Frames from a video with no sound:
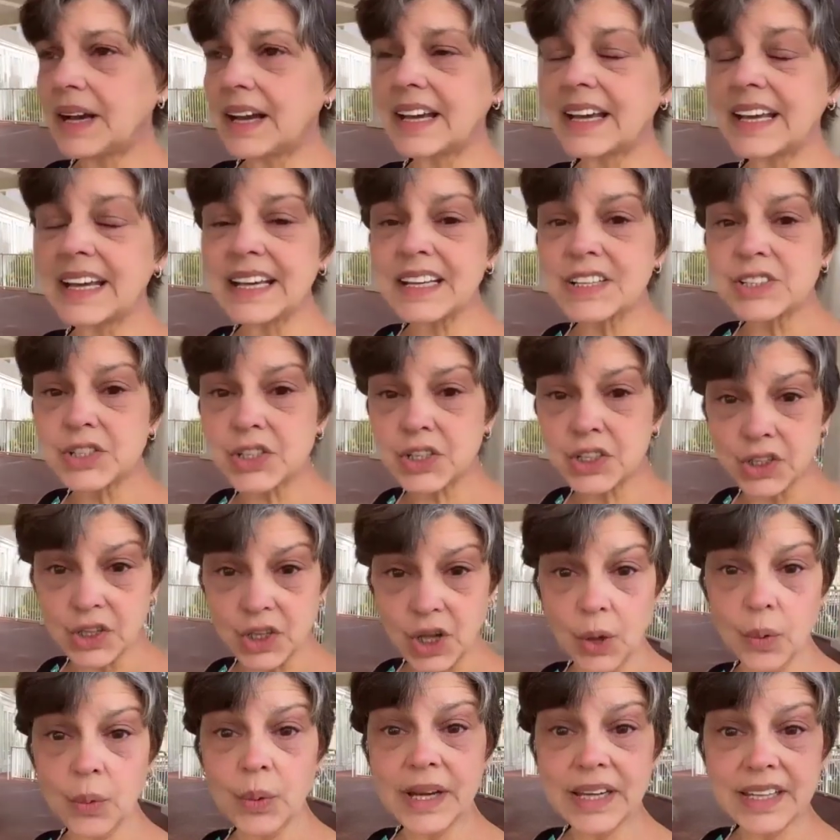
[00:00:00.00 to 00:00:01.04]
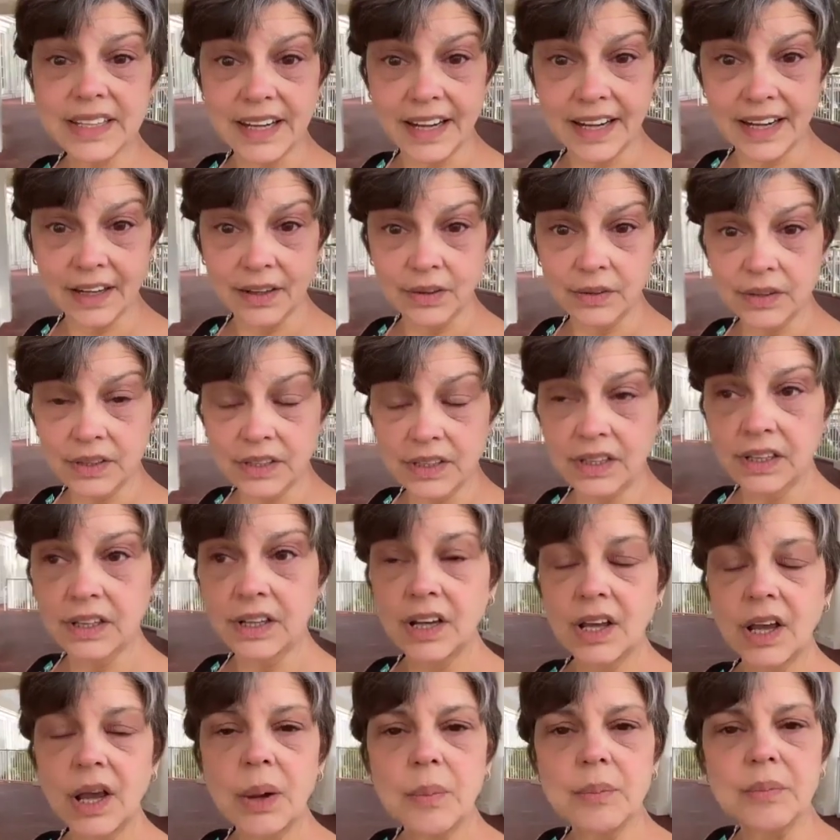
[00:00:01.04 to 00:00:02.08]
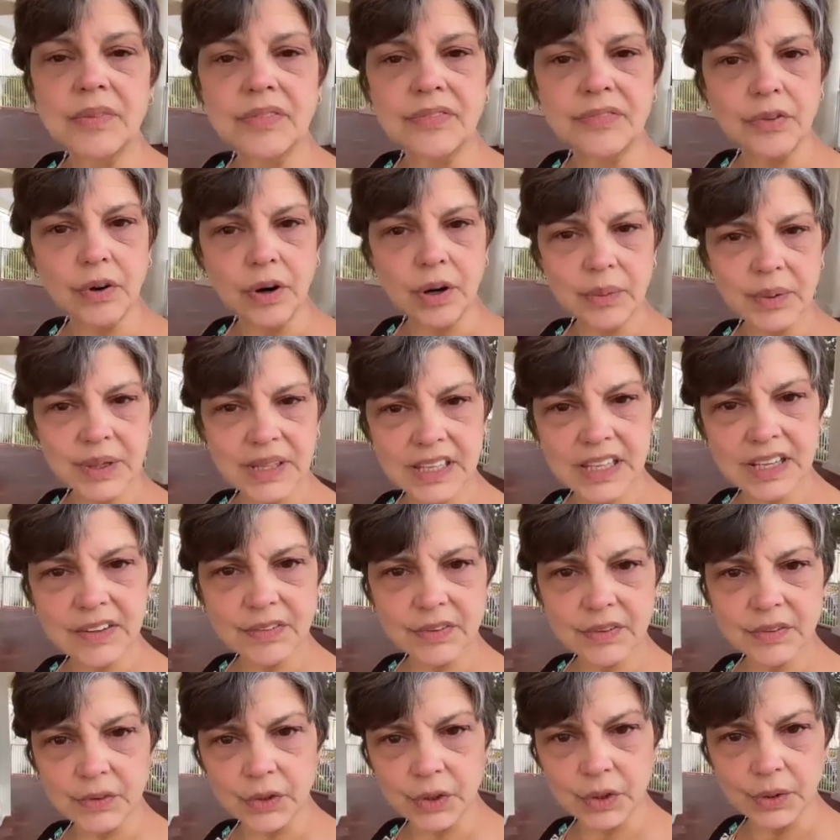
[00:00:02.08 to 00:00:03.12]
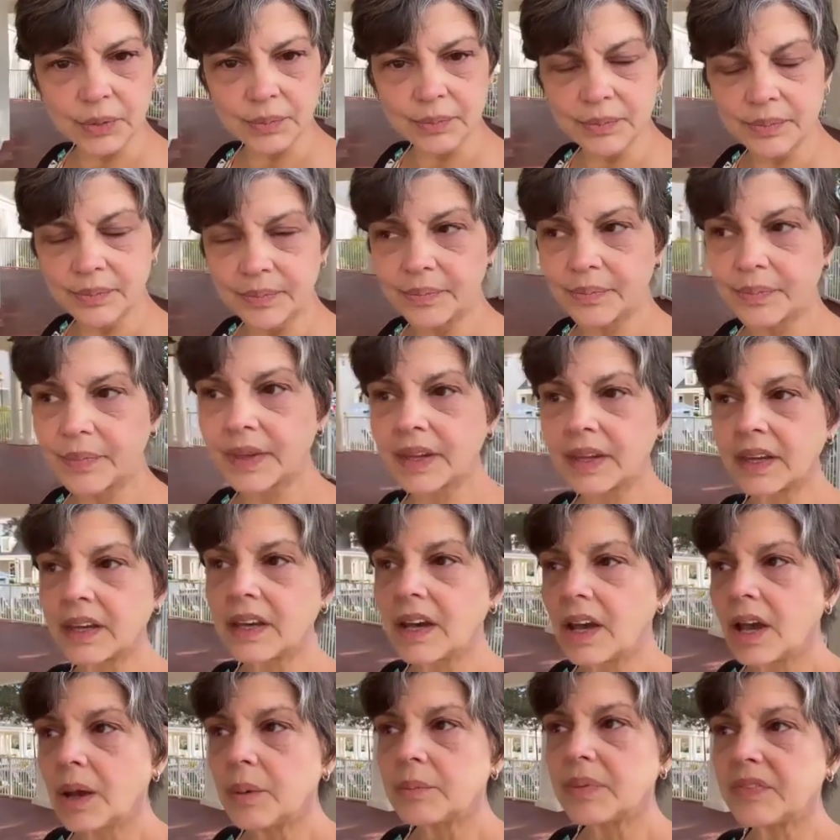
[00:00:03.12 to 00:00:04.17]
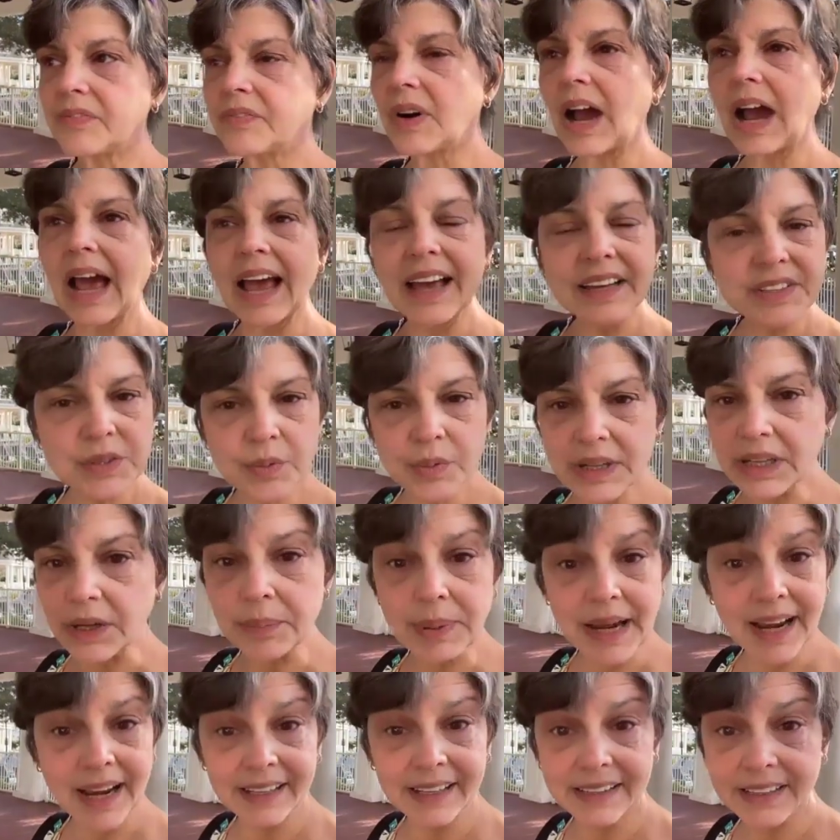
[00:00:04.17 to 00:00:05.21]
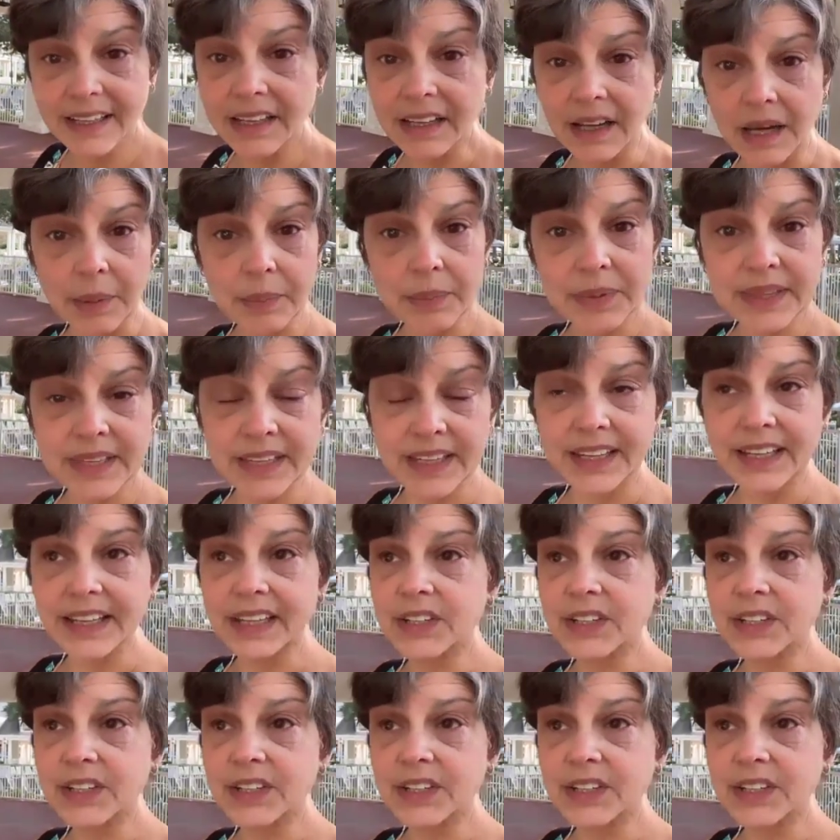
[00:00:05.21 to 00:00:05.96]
by slowing down before we leave a room, as we are packing up